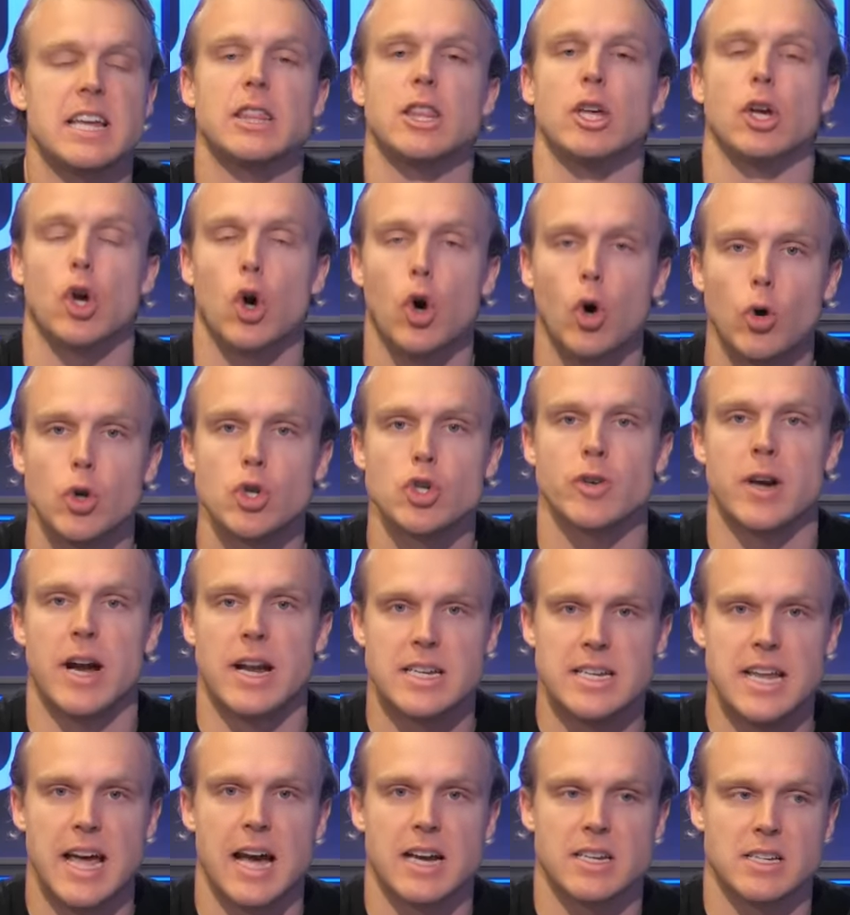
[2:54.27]
the culture at
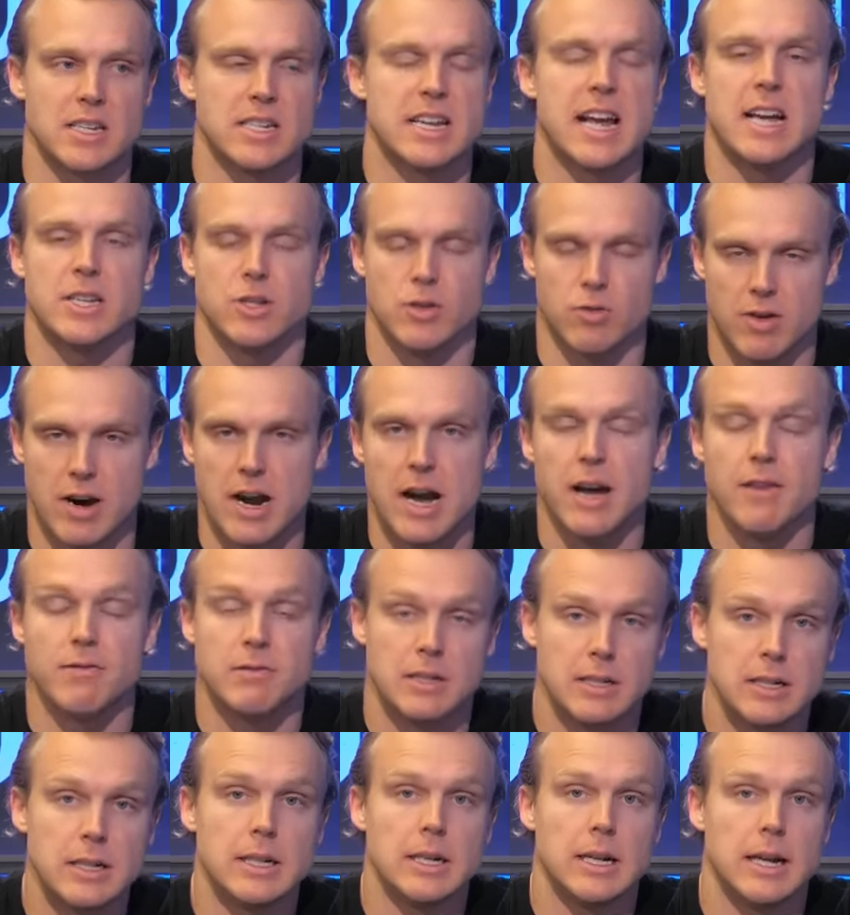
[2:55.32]
Texas has arrived.
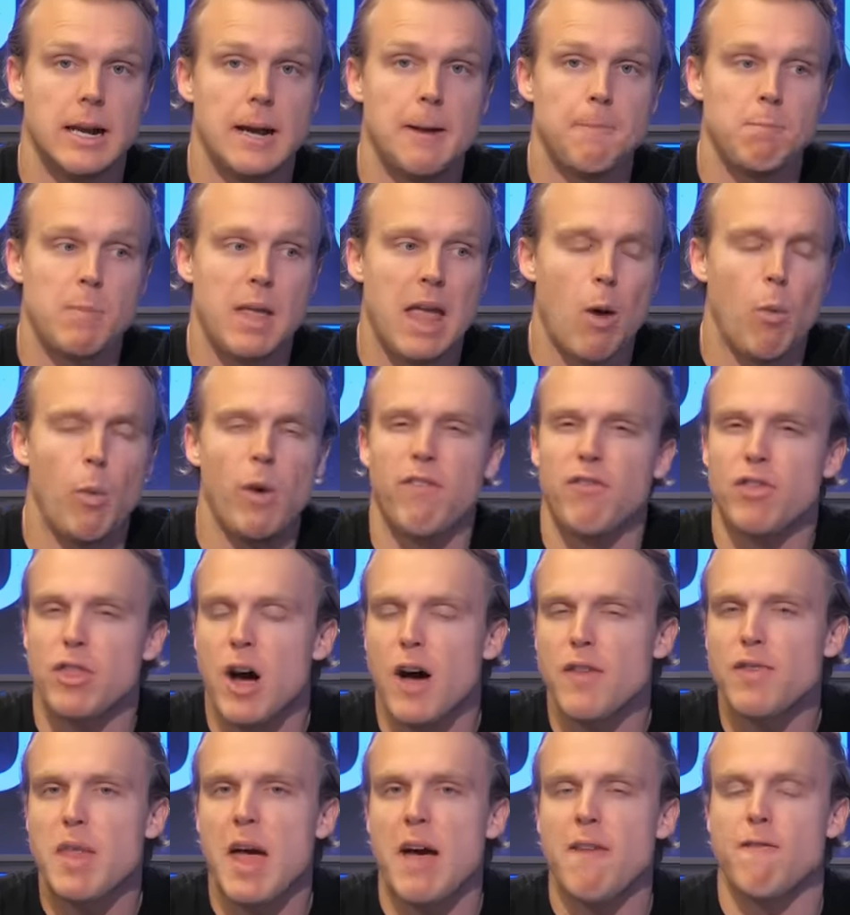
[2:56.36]
And we've
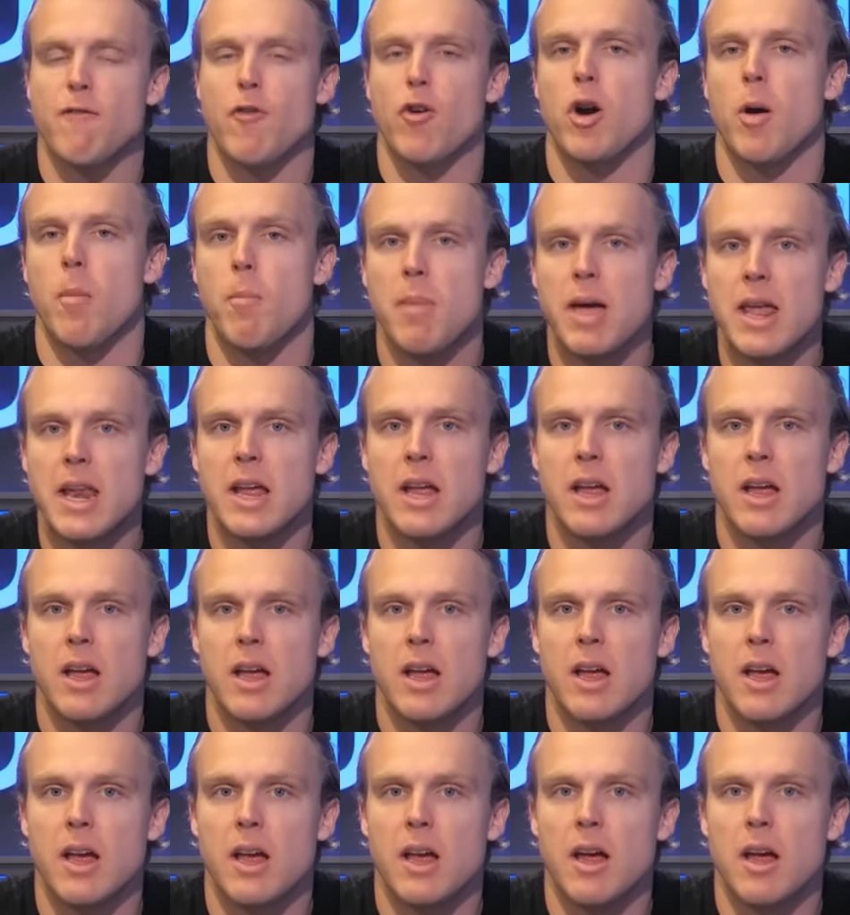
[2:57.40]
thought that for a minute,
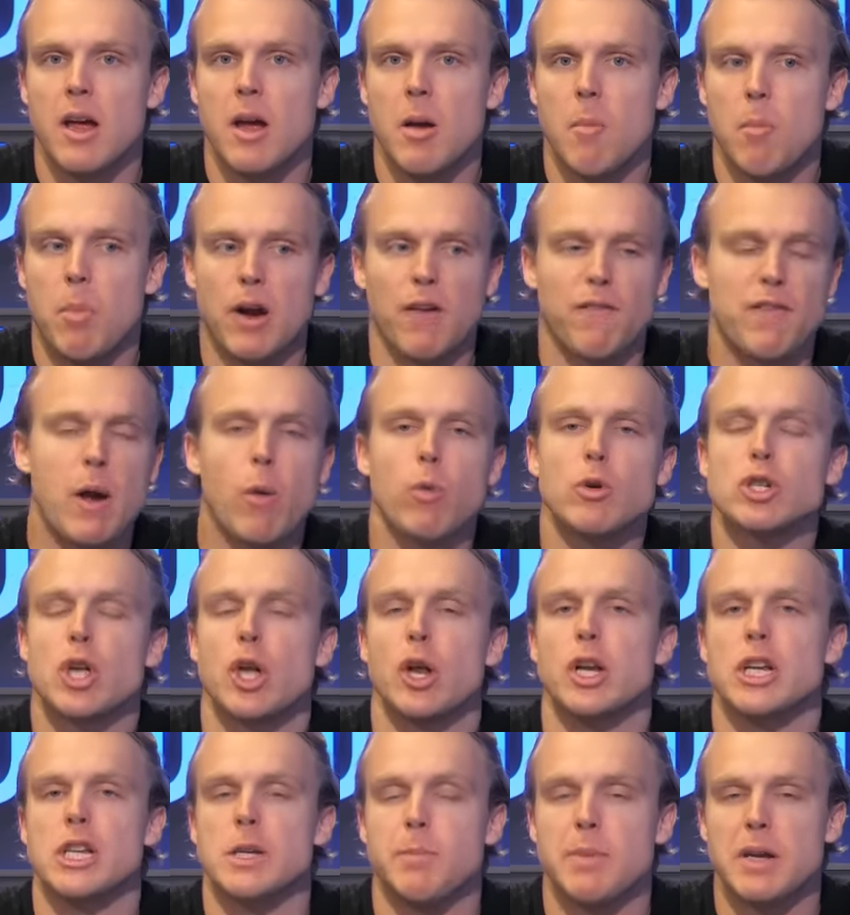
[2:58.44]
but if there was going
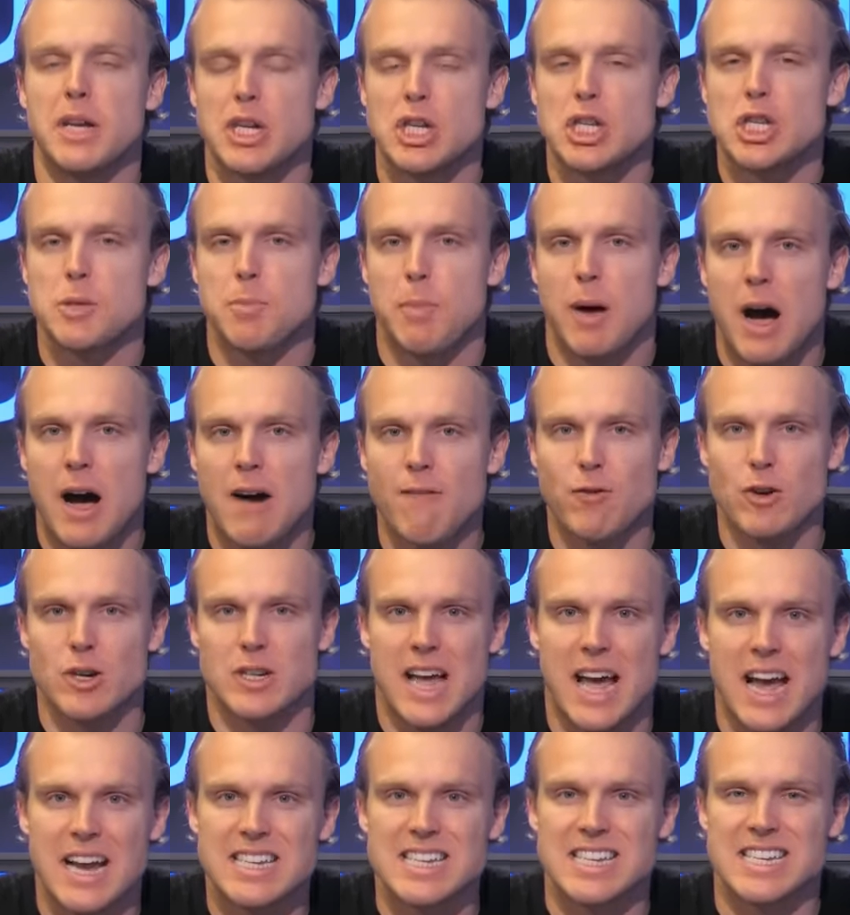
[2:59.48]
to be a spot for
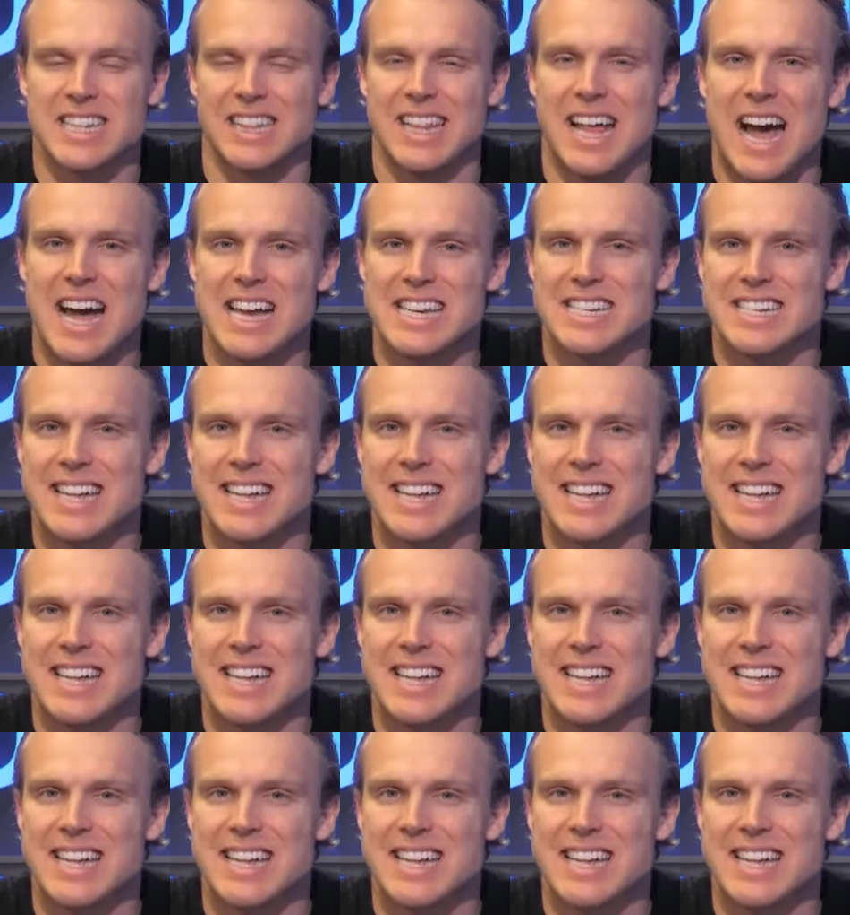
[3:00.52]
Texas last